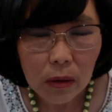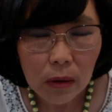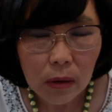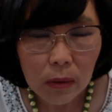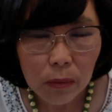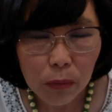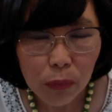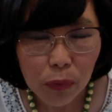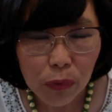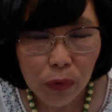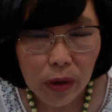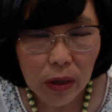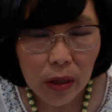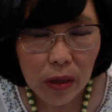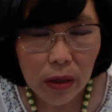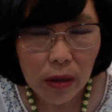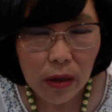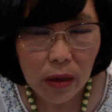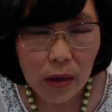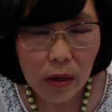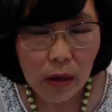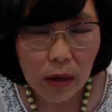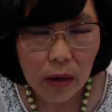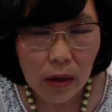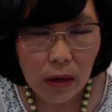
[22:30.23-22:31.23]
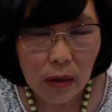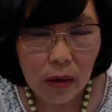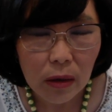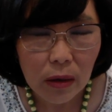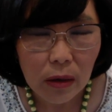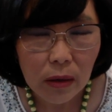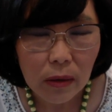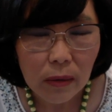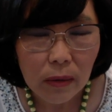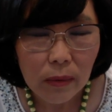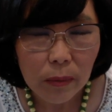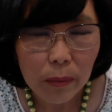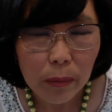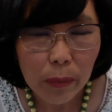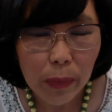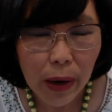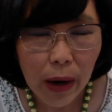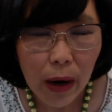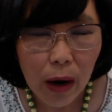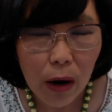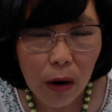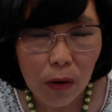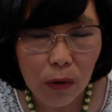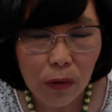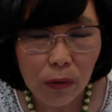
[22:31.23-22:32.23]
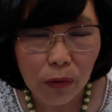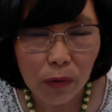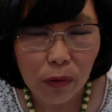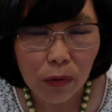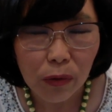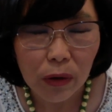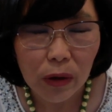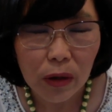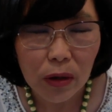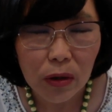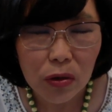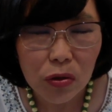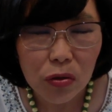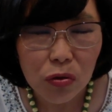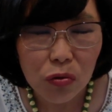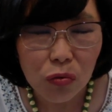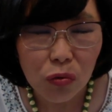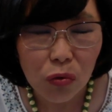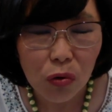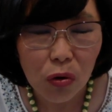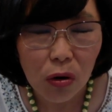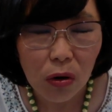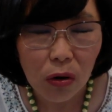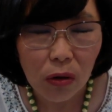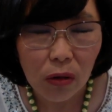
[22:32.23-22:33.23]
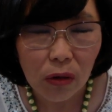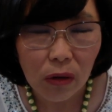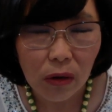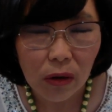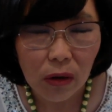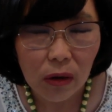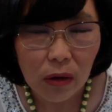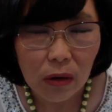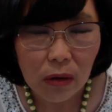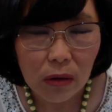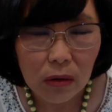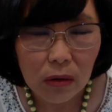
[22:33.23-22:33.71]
Breathe it in powerfully, strongly.